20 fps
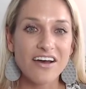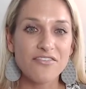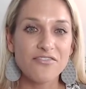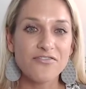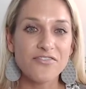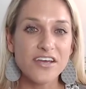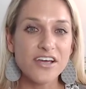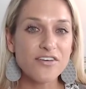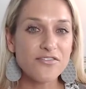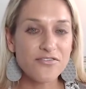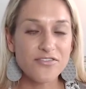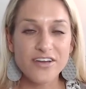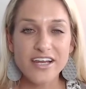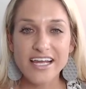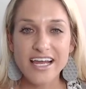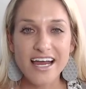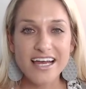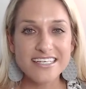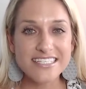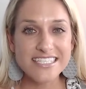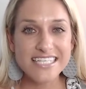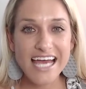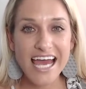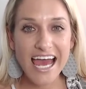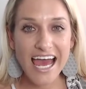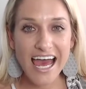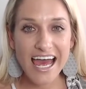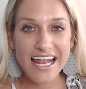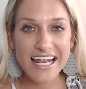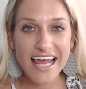feel free, guys, to
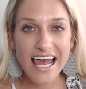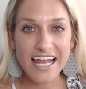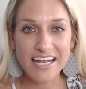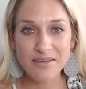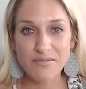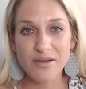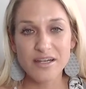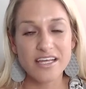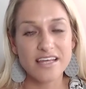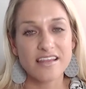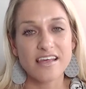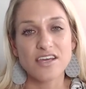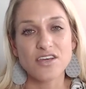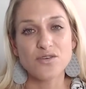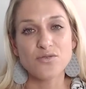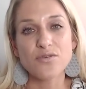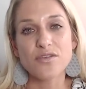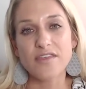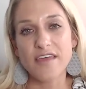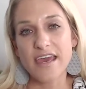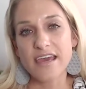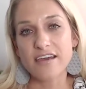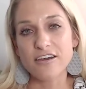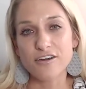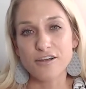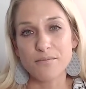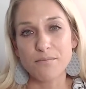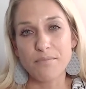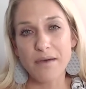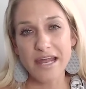add anybody that you think
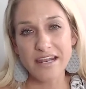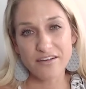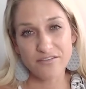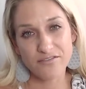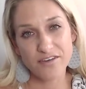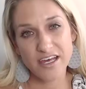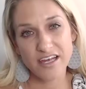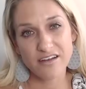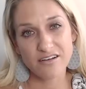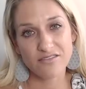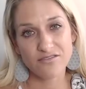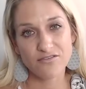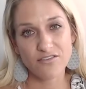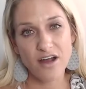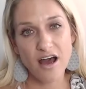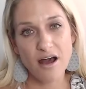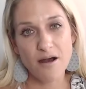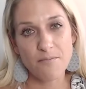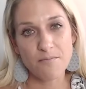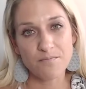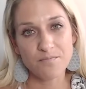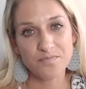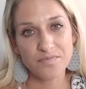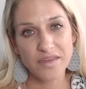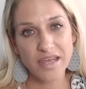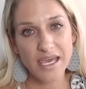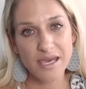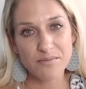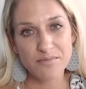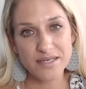could benefit from
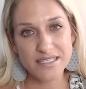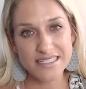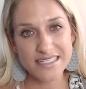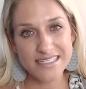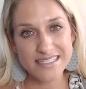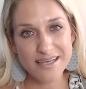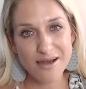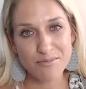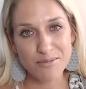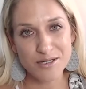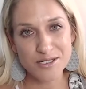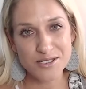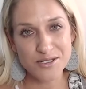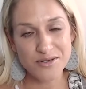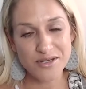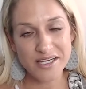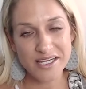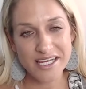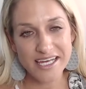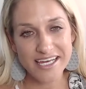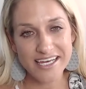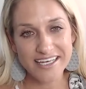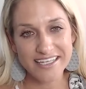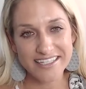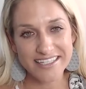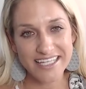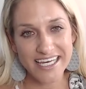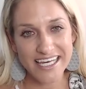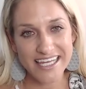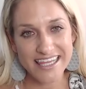a business opportunity
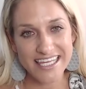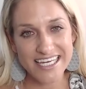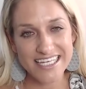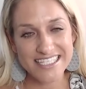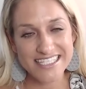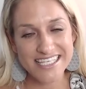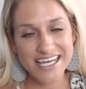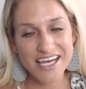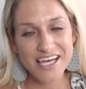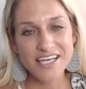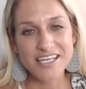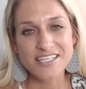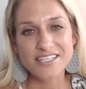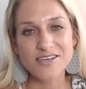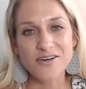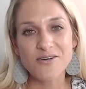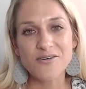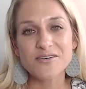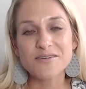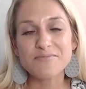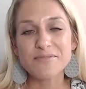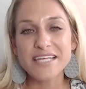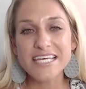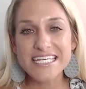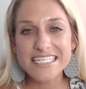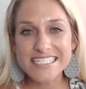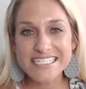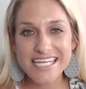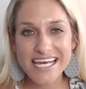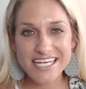like this. So
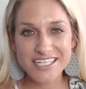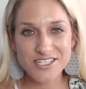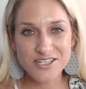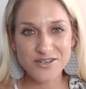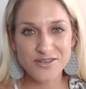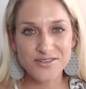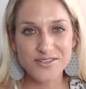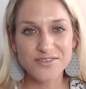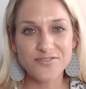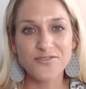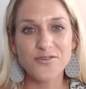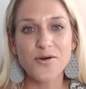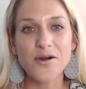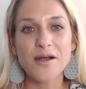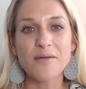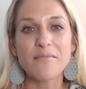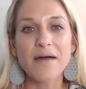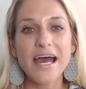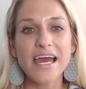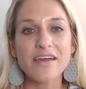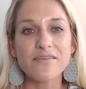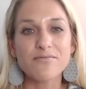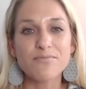please stay tuned for my